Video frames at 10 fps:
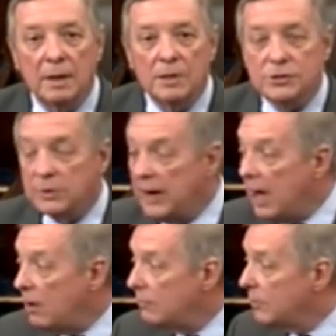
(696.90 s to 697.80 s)
So
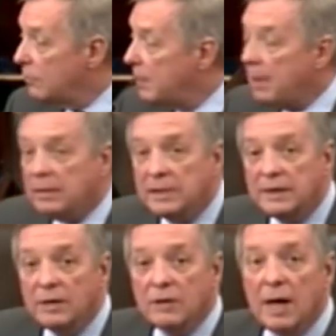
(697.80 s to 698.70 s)
now the Republican
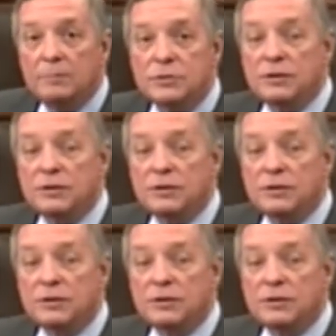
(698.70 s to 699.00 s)
leader comes